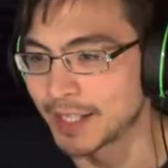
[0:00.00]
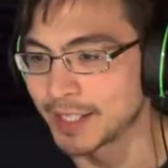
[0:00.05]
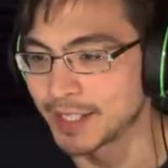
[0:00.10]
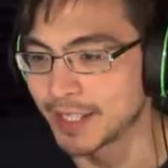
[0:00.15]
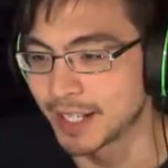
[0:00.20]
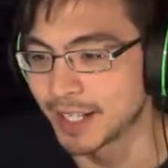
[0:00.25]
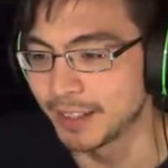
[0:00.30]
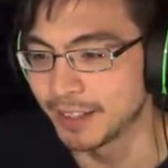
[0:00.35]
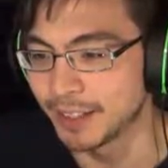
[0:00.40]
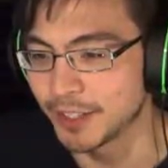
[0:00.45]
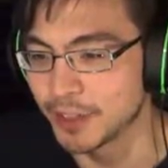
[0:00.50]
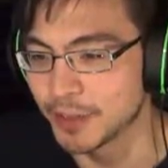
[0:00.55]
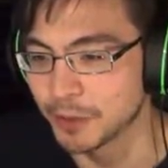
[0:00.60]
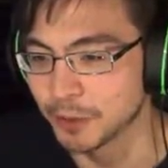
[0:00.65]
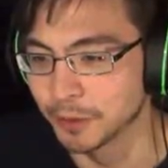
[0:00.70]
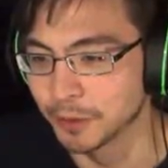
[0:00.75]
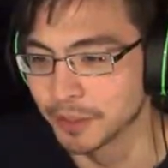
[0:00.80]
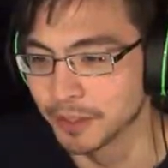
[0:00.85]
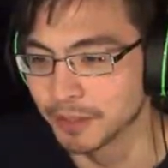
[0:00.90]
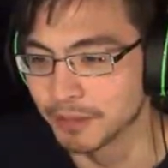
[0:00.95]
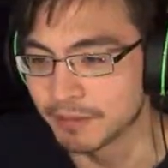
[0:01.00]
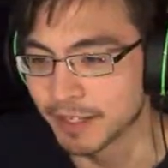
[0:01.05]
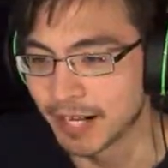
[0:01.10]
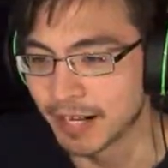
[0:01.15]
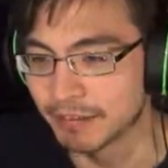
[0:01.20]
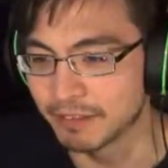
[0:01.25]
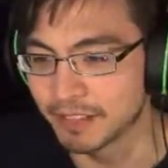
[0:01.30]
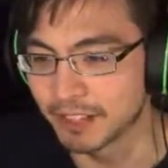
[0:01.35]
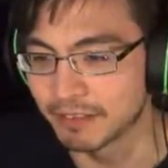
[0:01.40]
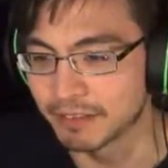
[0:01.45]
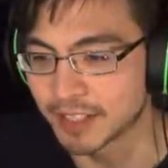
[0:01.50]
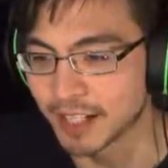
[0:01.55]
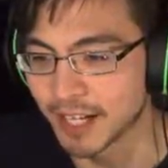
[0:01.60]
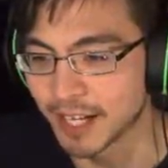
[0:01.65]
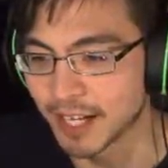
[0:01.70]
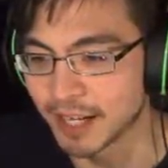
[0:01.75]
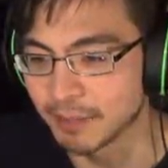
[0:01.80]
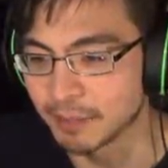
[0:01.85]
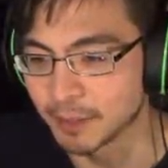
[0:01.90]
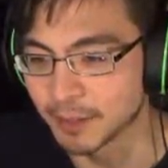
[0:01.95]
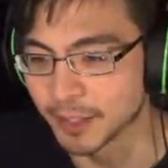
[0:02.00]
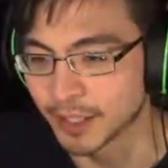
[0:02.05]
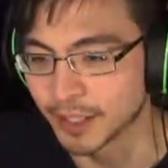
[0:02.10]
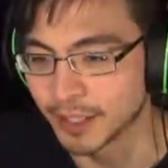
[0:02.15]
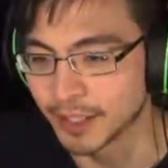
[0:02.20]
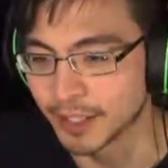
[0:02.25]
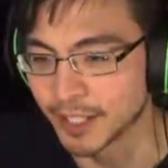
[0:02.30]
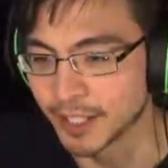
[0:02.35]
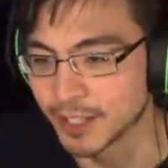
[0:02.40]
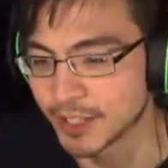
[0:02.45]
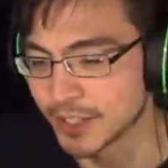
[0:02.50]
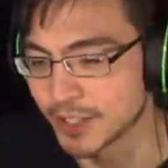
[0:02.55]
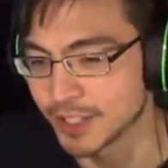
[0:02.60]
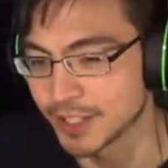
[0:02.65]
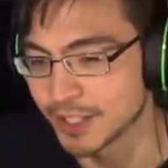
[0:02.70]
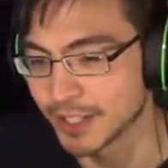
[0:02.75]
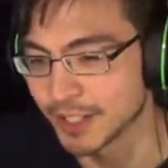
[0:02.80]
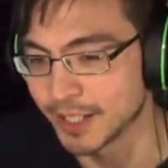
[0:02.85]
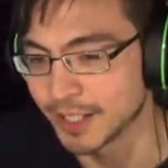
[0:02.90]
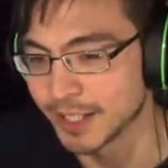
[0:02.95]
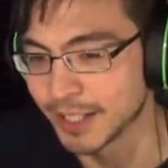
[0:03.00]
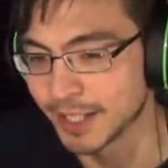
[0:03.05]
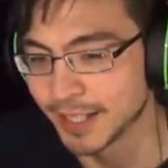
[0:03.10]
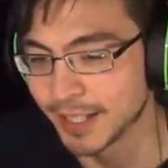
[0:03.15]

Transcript: entirely sure if I have enough time or inclination to